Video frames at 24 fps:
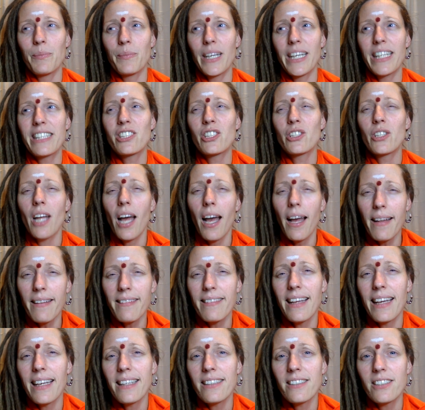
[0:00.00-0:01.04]
it's
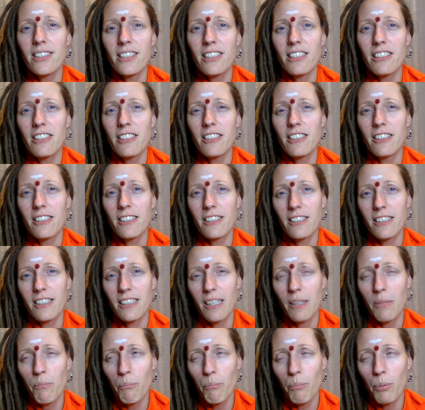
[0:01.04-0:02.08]
not that
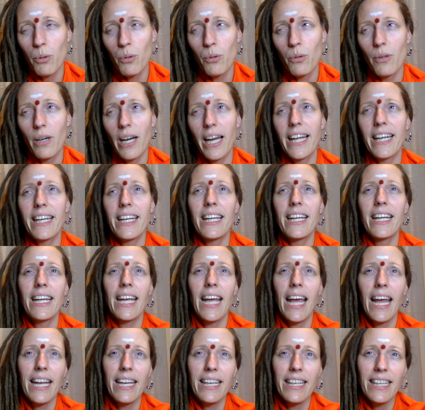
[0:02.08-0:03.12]
simple and
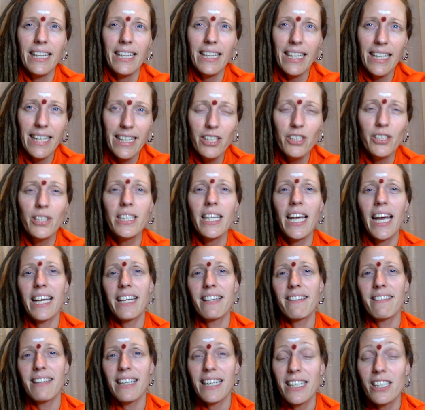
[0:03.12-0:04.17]
easy,
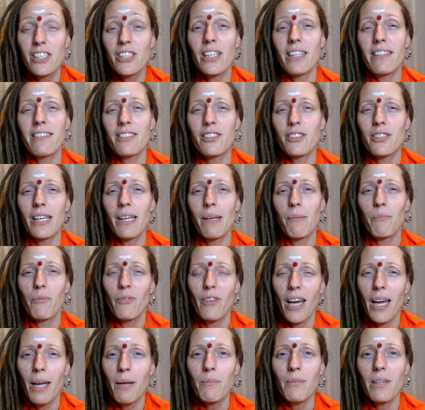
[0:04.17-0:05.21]
and it is at the same
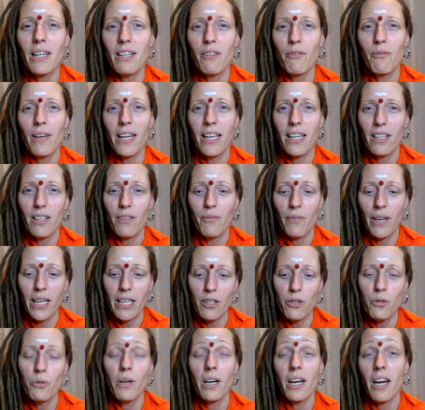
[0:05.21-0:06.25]
time that when
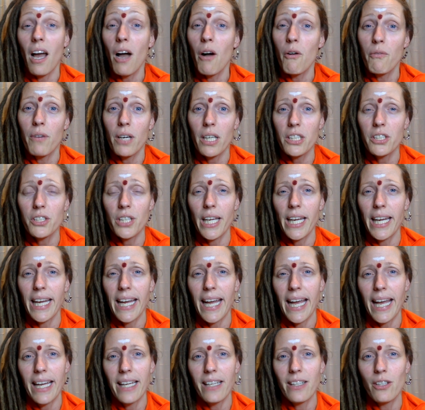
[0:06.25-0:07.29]
you are now
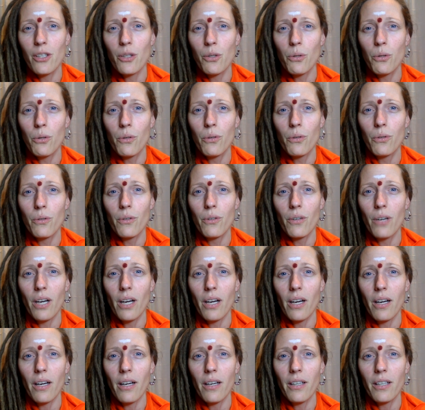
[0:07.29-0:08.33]
watching and you
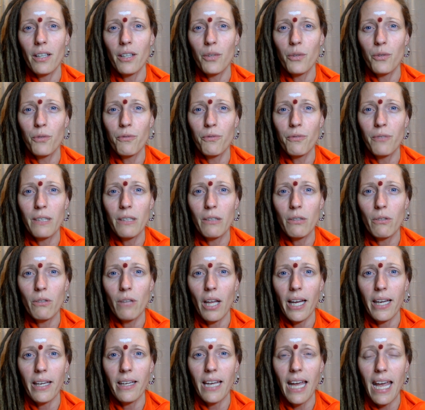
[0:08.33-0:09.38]
feel
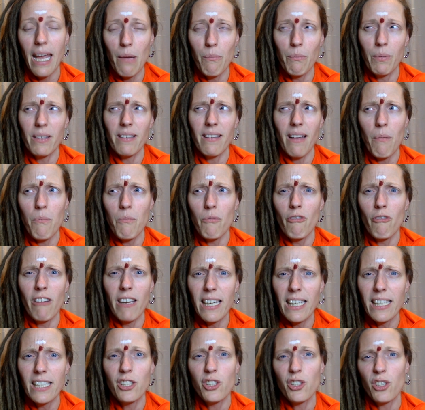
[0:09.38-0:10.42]
like, hey, but I'm
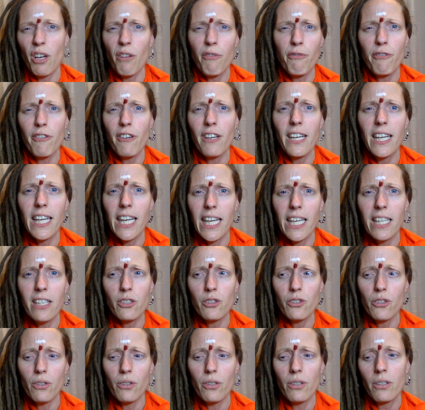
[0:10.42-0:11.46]
really suffering here,
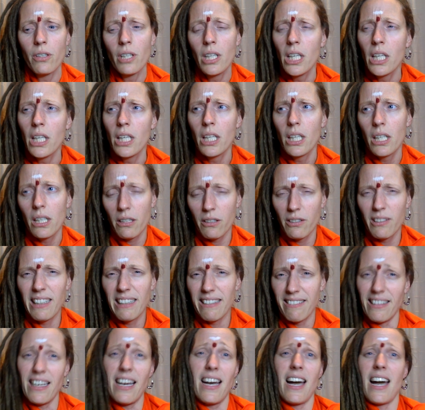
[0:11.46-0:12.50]
so
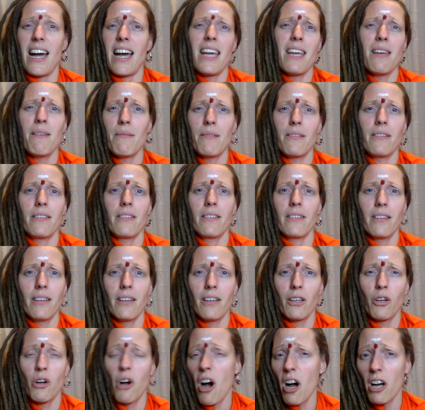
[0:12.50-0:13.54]
did I
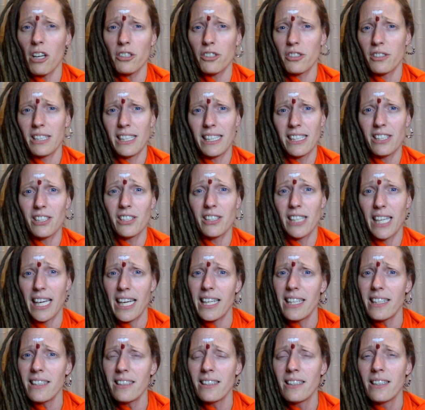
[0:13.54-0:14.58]
cause this
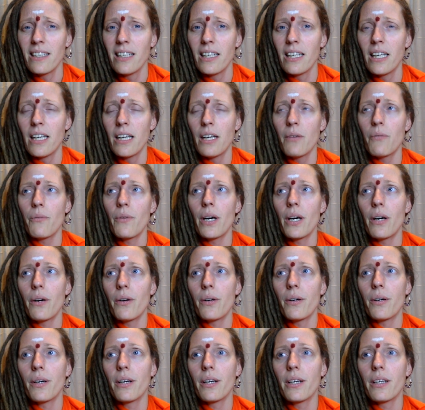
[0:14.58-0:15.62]
then?
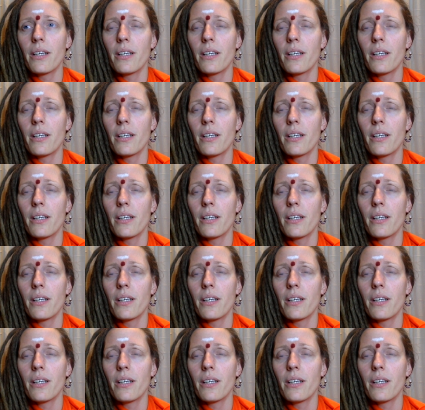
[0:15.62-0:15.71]
Well,